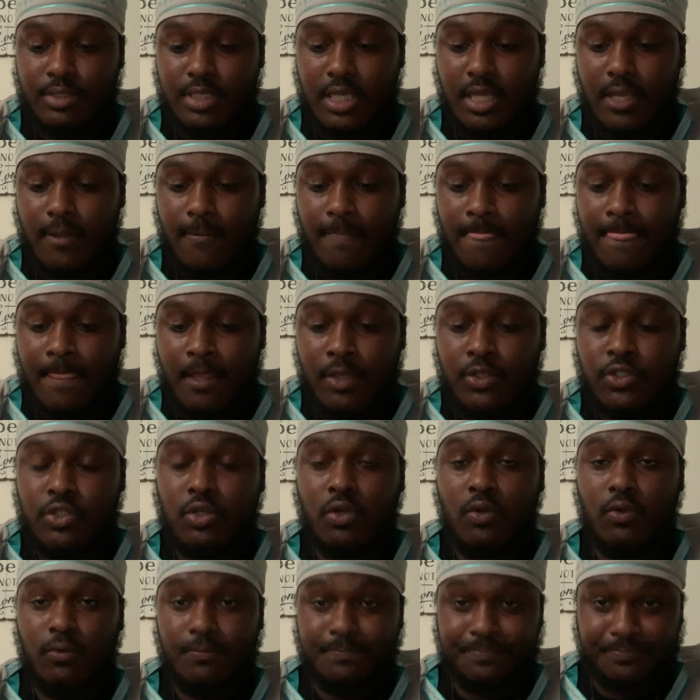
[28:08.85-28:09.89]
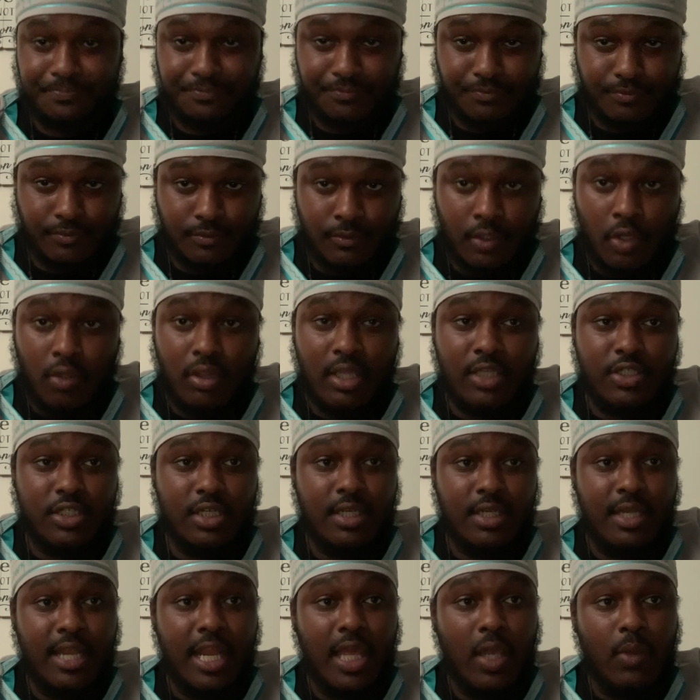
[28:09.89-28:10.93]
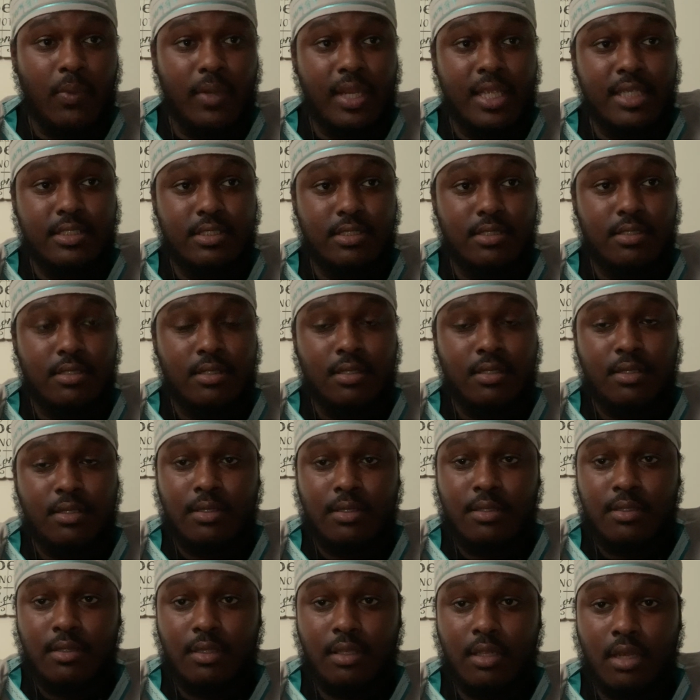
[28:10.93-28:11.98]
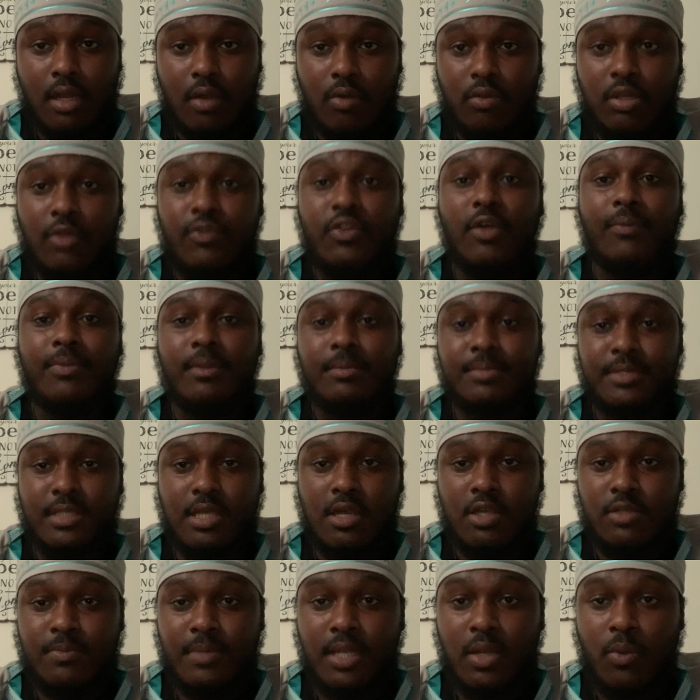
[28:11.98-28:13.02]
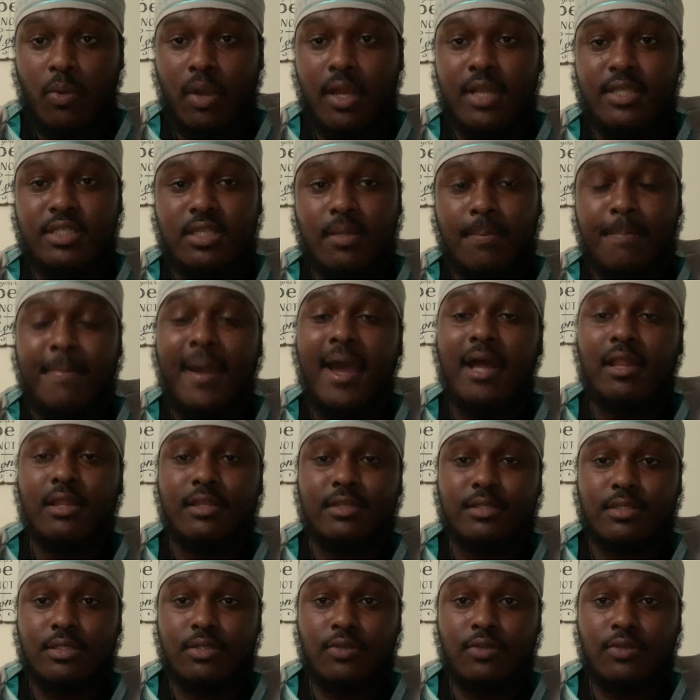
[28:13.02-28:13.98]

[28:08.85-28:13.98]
See? So don't let your iniquities, you know, lift up themselves. Meaning what? It's a balance.